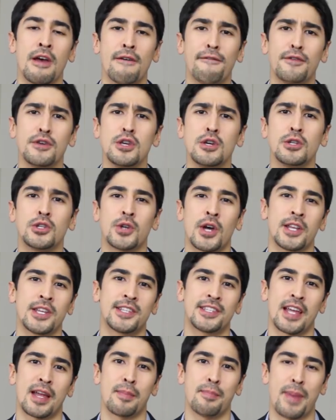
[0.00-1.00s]
for you to
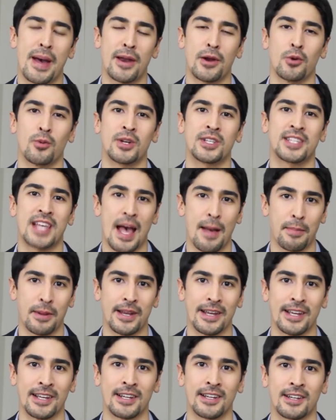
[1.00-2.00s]
understand better what's
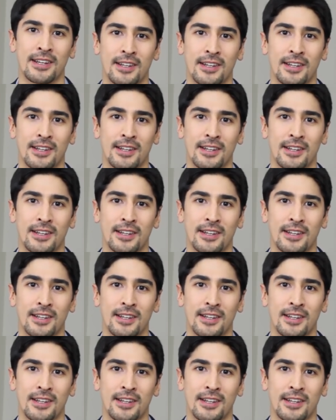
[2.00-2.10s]
happening.